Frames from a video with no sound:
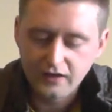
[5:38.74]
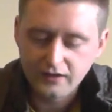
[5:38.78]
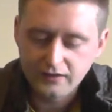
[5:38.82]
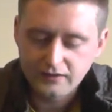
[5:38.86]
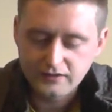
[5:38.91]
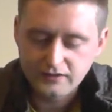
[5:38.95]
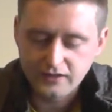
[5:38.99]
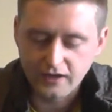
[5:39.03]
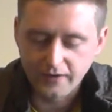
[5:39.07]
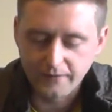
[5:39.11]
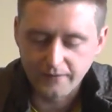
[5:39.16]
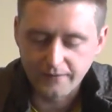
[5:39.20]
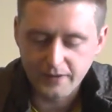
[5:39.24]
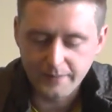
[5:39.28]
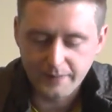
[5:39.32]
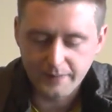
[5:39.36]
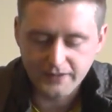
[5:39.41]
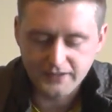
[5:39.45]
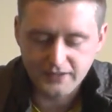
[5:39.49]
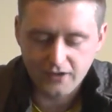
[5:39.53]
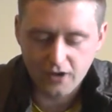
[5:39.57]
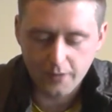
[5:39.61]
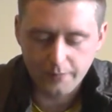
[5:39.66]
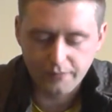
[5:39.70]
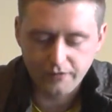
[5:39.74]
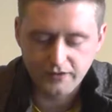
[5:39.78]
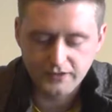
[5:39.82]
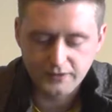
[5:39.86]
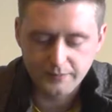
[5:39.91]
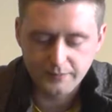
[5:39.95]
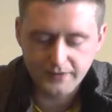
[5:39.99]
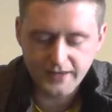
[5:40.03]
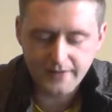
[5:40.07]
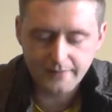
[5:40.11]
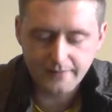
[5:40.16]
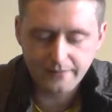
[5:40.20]
So very basic
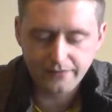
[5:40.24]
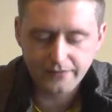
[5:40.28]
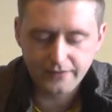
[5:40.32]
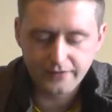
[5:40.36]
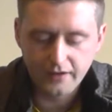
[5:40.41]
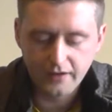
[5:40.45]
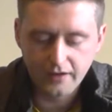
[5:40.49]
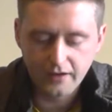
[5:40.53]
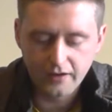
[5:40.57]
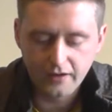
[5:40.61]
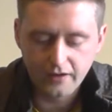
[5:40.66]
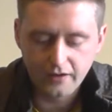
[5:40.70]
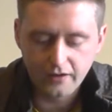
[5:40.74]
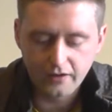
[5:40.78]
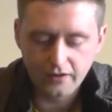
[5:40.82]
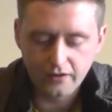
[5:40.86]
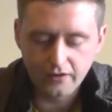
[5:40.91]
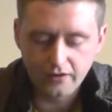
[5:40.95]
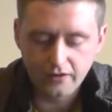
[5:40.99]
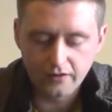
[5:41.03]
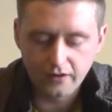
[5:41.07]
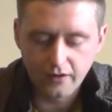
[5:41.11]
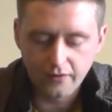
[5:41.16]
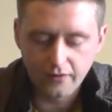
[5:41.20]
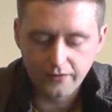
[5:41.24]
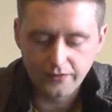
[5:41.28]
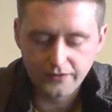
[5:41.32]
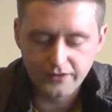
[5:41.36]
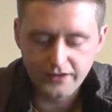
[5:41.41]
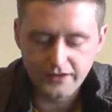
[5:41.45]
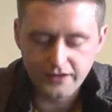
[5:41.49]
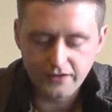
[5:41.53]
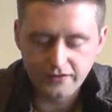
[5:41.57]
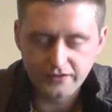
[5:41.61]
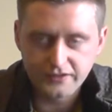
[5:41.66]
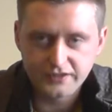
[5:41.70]
operation with that. On
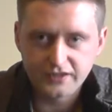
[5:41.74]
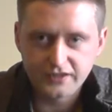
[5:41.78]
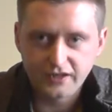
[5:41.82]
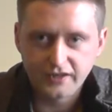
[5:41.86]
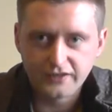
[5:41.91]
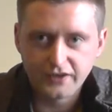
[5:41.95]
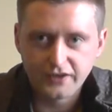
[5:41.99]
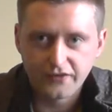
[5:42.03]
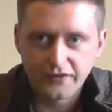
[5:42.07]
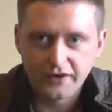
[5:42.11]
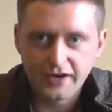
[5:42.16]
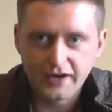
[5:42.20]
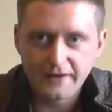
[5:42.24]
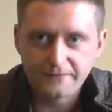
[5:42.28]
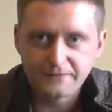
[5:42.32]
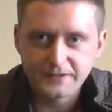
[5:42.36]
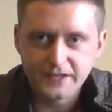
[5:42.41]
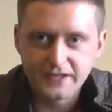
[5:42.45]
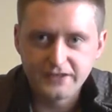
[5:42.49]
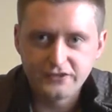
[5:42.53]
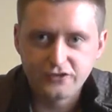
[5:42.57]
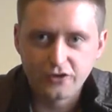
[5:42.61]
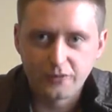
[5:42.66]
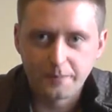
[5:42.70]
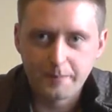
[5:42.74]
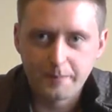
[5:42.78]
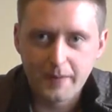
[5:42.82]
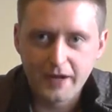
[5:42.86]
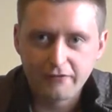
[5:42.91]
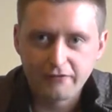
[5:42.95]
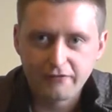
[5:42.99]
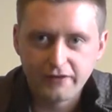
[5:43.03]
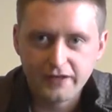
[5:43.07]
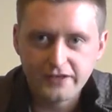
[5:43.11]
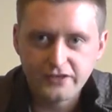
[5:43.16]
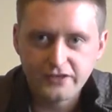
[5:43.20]
the underside on the left is your
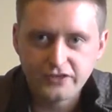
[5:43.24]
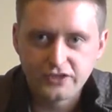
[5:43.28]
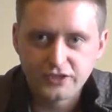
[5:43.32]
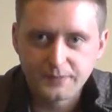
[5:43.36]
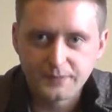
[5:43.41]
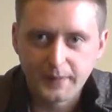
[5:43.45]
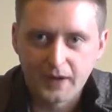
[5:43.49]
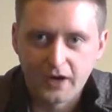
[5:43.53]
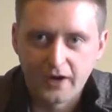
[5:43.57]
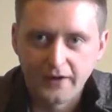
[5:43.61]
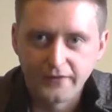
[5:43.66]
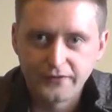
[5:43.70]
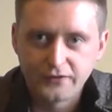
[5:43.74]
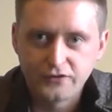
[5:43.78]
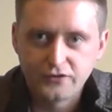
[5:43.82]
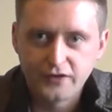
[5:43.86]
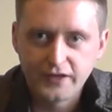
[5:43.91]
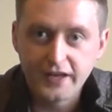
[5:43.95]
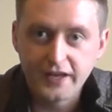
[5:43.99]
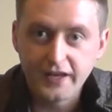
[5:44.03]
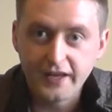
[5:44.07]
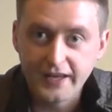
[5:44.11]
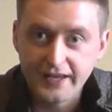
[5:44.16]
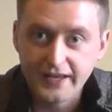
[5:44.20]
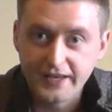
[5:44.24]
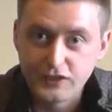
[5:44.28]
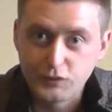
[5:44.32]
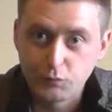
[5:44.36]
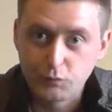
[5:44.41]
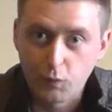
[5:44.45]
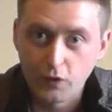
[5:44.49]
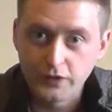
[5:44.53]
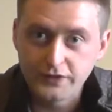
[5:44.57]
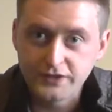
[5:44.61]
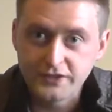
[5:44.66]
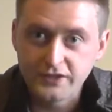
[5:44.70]
mag release just behind the trigger. It is
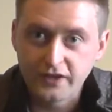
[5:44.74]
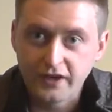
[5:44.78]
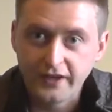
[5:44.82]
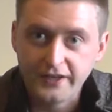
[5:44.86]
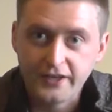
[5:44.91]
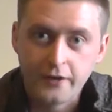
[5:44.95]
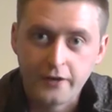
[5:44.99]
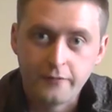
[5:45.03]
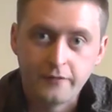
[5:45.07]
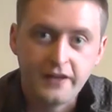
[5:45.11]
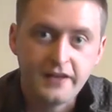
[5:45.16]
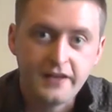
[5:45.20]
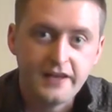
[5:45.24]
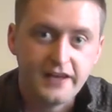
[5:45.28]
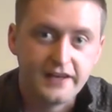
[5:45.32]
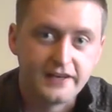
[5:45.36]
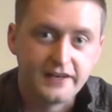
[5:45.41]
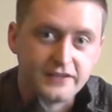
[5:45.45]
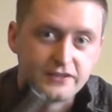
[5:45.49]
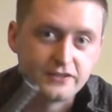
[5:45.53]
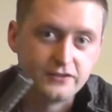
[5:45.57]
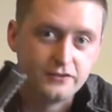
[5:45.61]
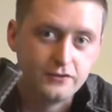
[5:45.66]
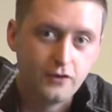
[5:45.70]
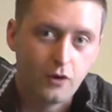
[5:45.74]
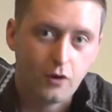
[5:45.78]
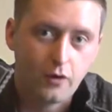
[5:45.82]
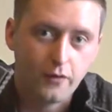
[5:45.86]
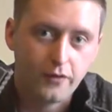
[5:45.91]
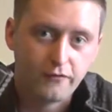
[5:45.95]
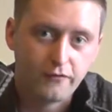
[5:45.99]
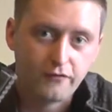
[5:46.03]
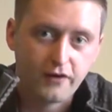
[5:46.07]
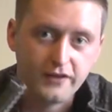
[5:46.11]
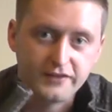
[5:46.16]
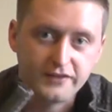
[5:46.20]
one side only, it is not on
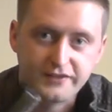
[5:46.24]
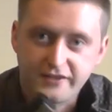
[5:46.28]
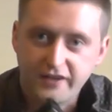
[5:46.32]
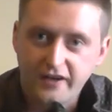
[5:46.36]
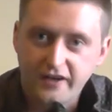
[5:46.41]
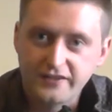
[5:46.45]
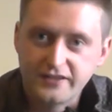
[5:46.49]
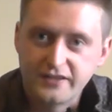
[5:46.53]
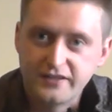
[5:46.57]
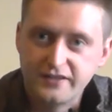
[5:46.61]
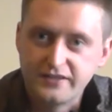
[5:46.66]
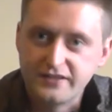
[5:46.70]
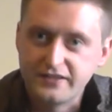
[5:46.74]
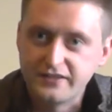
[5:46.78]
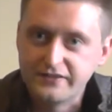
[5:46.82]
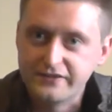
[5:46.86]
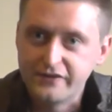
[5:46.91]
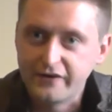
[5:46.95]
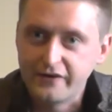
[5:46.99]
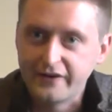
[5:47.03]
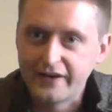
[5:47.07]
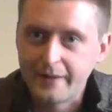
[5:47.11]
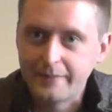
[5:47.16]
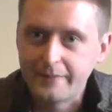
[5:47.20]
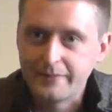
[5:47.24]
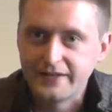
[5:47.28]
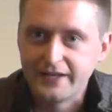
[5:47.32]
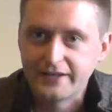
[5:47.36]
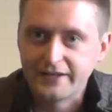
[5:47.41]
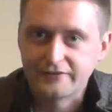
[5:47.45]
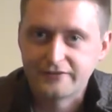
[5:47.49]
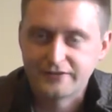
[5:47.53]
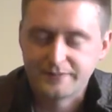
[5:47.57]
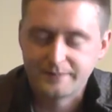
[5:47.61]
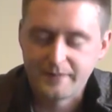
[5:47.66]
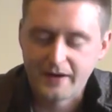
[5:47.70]
the right side, so this is not an
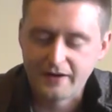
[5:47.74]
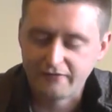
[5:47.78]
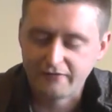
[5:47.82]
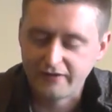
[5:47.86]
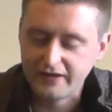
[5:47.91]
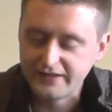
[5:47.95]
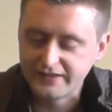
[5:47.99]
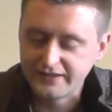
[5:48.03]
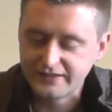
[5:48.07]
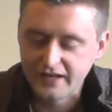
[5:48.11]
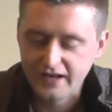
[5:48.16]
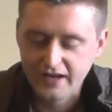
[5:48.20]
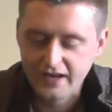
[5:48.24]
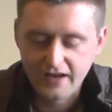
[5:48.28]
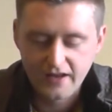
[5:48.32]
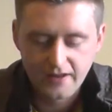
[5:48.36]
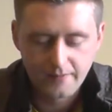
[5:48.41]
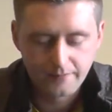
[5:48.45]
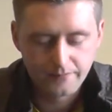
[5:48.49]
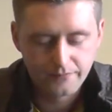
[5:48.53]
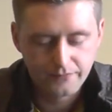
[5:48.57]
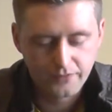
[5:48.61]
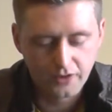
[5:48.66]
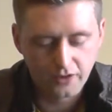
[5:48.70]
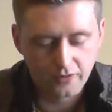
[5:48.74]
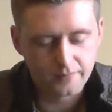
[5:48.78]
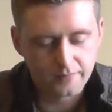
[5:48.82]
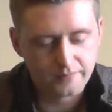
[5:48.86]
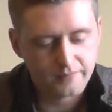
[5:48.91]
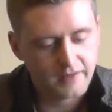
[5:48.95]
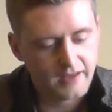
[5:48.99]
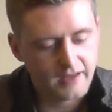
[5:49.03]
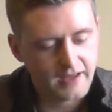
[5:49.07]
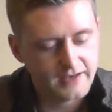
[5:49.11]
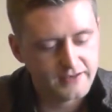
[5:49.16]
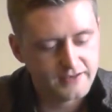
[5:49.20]
ambidextrous mag release.
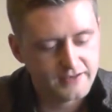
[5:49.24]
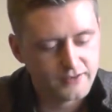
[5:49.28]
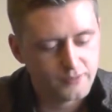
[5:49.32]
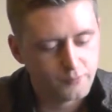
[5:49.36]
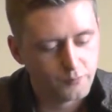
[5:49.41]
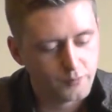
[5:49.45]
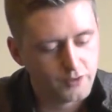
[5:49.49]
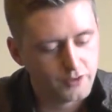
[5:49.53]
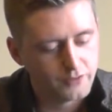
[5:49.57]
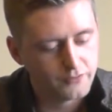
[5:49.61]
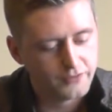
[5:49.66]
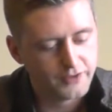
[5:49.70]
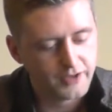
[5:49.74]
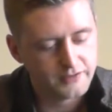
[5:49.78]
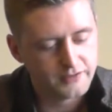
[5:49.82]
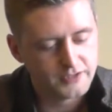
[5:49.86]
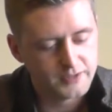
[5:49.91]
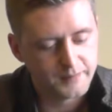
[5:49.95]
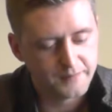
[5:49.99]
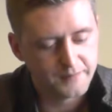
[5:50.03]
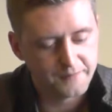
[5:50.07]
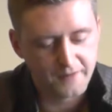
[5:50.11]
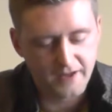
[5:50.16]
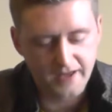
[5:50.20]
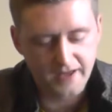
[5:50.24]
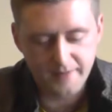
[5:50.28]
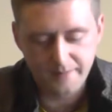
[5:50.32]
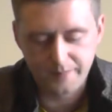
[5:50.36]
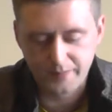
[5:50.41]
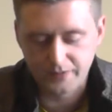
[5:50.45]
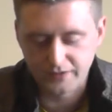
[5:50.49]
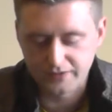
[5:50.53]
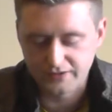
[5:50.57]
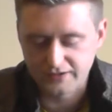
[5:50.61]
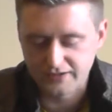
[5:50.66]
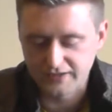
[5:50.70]
Not end of the world though, to be fair,
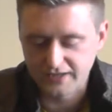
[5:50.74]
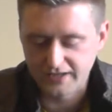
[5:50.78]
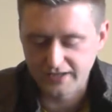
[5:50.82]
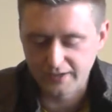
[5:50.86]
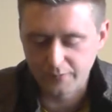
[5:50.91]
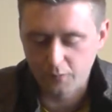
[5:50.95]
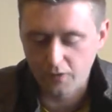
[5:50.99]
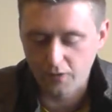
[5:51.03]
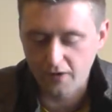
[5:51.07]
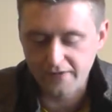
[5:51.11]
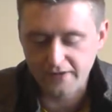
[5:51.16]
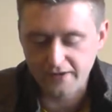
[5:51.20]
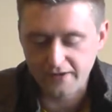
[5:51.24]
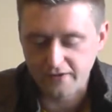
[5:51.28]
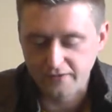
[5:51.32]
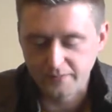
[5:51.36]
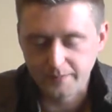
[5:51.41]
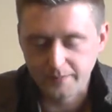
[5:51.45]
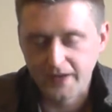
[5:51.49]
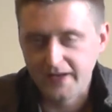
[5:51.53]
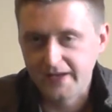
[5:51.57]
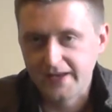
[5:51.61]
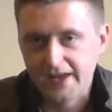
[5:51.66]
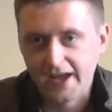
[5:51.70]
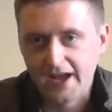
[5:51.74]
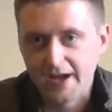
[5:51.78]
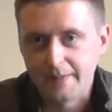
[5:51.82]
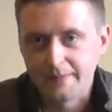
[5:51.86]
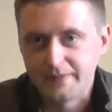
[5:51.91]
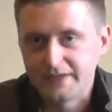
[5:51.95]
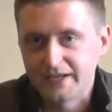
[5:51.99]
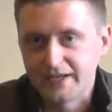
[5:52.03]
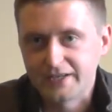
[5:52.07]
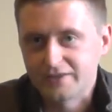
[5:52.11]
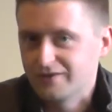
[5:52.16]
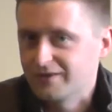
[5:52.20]
but why they couldn't make it
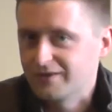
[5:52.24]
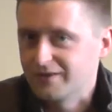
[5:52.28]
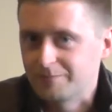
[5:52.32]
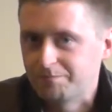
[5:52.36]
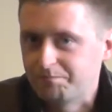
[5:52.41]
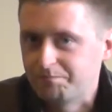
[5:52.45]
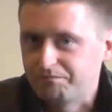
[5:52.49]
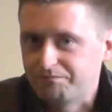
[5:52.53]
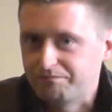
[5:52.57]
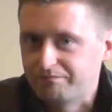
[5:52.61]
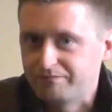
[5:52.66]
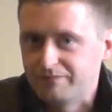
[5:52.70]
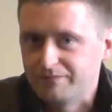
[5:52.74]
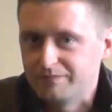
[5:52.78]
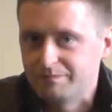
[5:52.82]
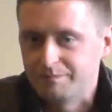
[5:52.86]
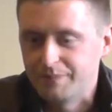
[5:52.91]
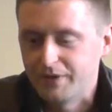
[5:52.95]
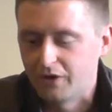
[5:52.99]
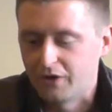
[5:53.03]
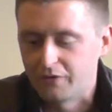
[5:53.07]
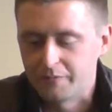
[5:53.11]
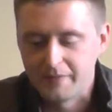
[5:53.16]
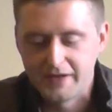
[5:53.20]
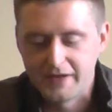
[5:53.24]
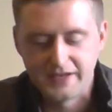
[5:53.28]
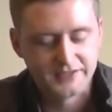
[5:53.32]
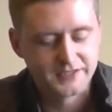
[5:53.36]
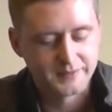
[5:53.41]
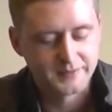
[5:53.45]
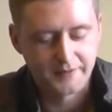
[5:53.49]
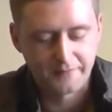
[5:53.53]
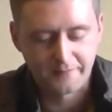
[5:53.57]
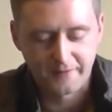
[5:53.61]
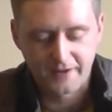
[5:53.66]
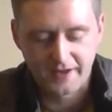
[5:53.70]
ambidextrous, beyond me,
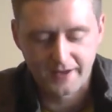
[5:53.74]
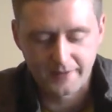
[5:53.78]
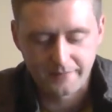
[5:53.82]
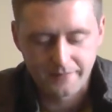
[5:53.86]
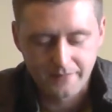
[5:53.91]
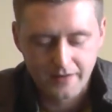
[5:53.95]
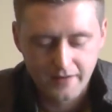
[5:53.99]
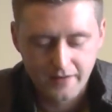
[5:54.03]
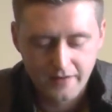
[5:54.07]
to be fair.